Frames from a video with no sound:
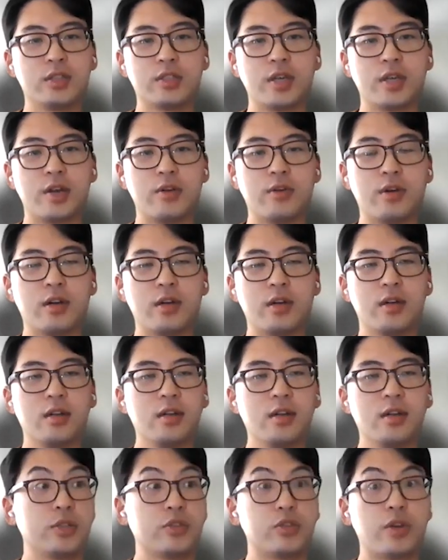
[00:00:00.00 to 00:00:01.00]
et cetera,
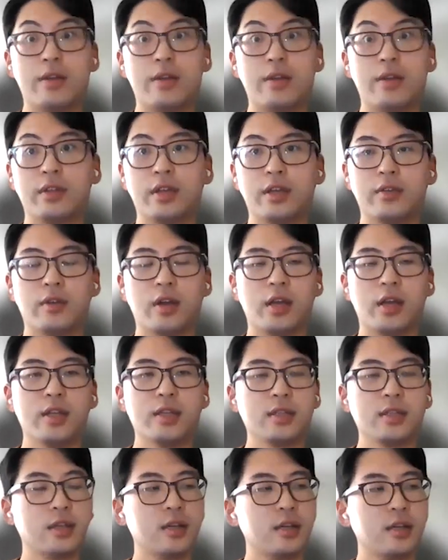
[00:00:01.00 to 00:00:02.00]
while traveling,
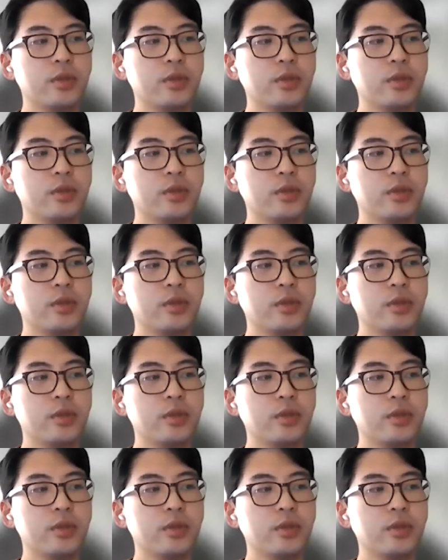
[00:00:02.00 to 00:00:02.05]
right?